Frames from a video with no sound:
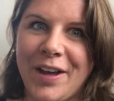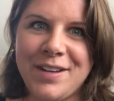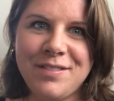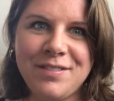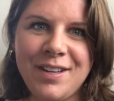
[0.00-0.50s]

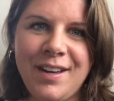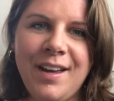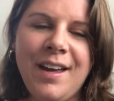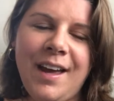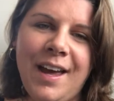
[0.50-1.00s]
life,
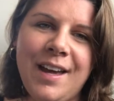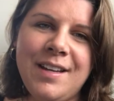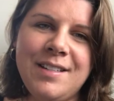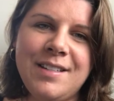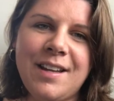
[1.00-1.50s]

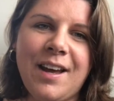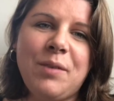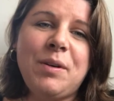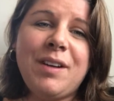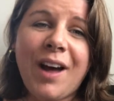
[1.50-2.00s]
and I
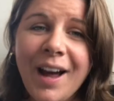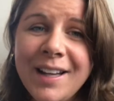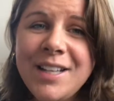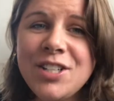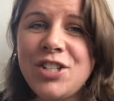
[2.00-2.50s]
would
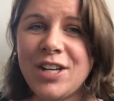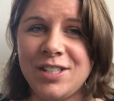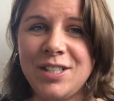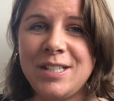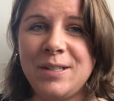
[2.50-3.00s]
highly
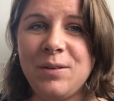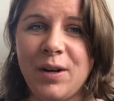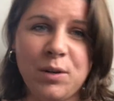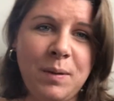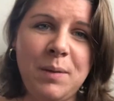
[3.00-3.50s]
suggest it to
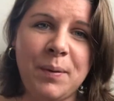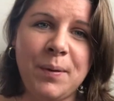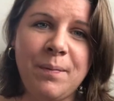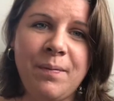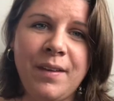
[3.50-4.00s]
other people.